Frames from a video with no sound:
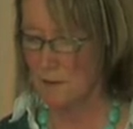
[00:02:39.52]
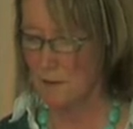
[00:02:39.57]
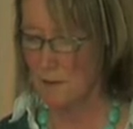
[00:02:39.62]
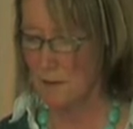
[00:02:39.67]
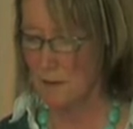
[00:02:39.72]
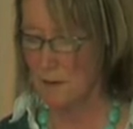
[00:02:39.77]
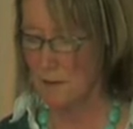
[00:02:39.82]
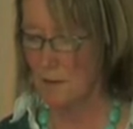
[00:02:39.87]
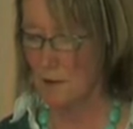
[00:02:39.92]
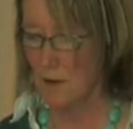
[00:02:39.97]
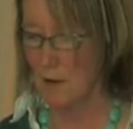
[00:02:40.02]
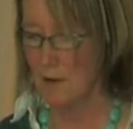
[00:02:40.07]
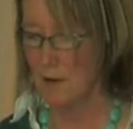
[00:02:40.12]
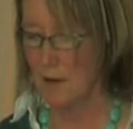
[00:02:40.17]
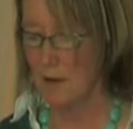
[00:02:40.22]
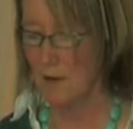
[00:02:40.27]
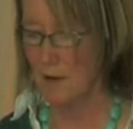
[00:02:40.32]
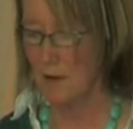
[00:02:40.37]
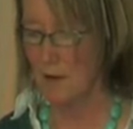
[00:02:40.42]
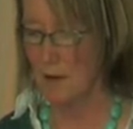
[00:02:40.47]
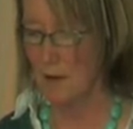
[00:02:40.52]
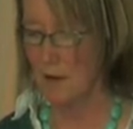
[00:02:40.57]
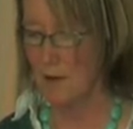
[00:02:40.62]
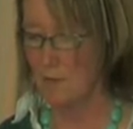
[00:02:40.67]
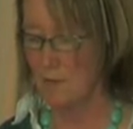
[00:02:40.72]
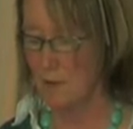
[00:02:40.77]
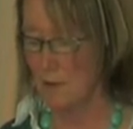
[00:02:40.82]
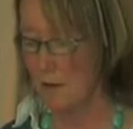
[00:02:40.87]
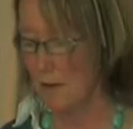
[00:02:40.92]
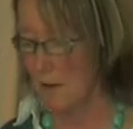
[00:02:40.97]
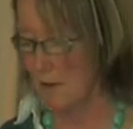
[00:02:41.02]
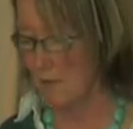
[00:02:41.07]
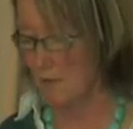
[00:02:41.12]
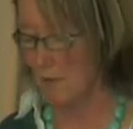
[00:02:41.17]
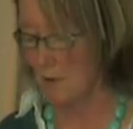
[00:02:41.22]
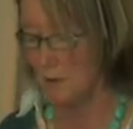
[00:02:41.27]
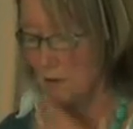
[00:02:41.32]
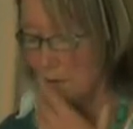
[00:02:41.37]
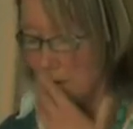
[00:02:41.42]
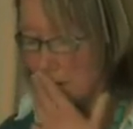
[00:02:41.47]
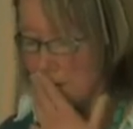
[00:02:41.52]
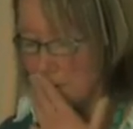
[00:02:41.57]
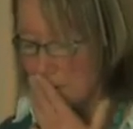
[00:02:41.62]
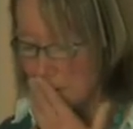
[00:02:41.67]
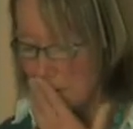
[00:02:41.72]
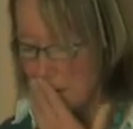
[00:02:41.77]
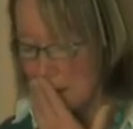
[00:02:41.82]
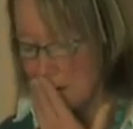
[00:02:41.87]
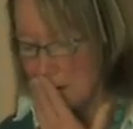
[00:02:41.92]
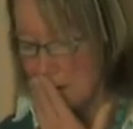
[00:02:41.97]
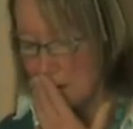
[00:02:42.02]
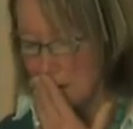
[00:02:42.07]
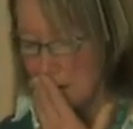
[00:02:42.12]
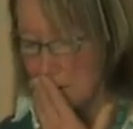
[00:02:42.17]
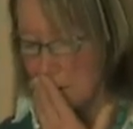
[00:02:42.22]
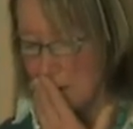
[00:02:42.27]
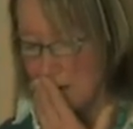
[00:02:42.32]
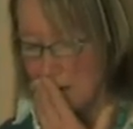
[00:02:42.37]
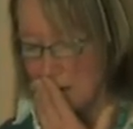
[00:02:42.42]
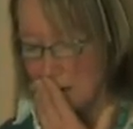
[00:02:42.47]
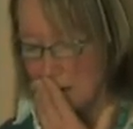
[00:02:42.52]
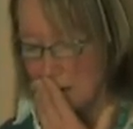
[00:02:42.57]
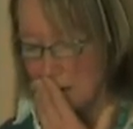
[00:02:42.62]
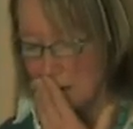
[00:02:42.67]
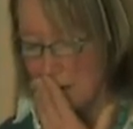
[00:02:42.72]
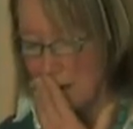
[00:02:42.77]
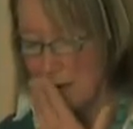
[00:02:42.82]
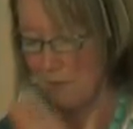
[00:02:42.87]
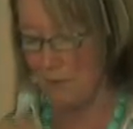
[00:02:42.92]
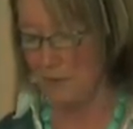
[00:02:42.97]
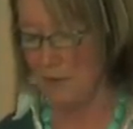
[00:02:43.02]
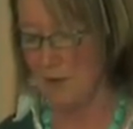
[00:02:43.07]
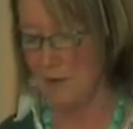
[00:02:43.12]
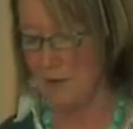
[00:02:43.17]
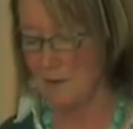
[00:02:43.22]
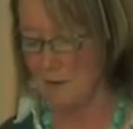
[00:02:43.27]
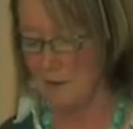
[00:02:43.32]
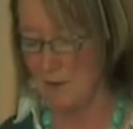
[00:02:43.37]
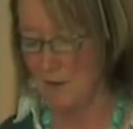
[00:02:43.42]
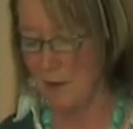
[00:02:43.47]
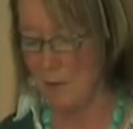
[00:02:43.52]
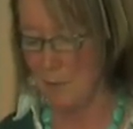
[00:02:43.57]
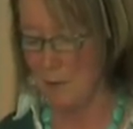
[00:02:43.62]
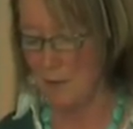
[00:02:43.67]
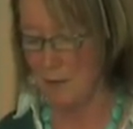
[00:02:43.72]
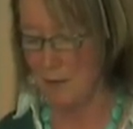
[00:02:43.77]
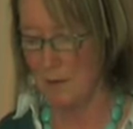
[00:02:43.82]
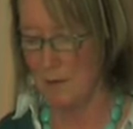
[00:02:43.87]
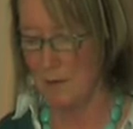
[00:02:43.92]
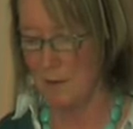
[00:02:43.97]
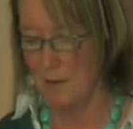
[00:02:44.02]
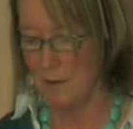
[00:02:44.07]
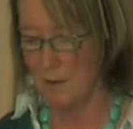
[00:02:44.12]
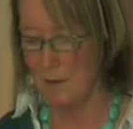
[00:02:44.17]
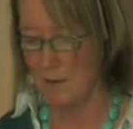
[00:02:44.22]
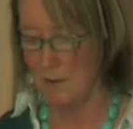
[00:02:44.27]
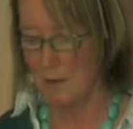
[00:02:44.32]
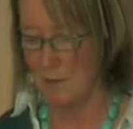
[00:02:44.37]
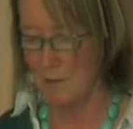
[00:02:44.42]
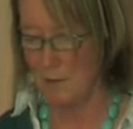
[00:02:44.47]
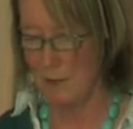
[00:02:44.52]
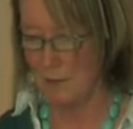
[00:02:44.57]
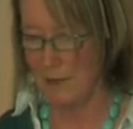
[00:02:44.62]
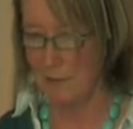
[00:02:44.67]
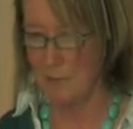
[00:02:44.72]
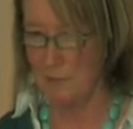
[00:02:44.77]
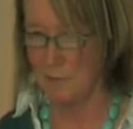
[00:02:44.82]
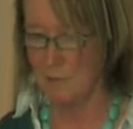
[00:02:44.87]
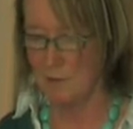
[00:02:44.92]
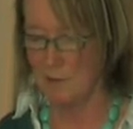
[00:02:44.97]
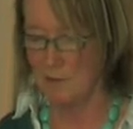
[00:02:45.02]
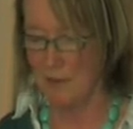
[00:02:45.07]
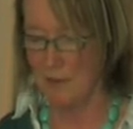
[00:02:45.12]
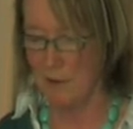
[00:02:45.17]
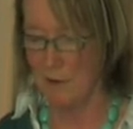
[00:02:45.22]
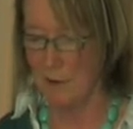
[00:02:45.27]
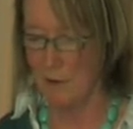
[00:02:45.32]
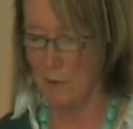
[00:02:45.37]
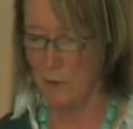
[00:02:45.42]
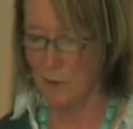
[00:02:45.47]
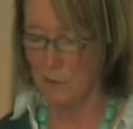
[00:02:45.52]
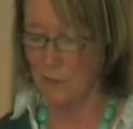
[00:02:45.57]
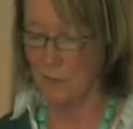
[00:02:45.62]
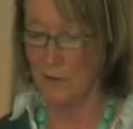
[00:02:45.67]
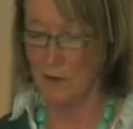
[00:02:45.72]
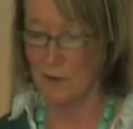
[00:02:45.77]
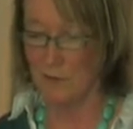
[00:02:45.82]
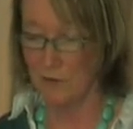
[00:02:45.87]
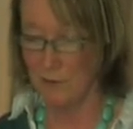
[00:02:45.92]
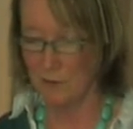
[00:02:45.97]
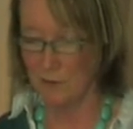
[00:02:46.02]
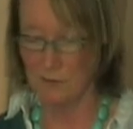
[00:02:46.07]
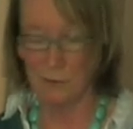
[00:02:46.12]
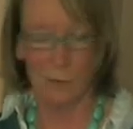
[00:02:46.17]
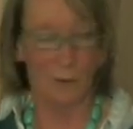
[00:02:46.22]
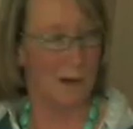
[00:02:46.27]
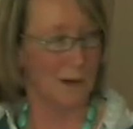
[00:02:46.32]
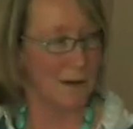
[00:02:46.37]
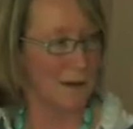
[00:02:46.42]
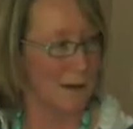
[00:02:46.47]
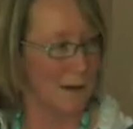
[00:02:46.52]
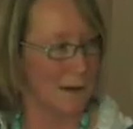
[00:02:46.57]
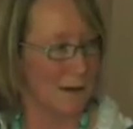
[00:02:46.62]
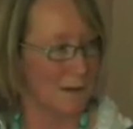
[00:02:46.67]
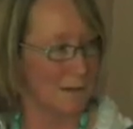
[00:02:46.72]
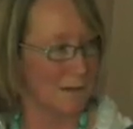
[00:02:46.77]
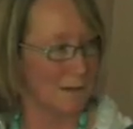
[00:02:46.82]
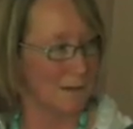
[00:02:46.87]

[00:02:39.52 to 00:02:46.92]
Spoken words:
No, I haven't got any figures on me, but I do have figures of how many pounds I got off a few square yards.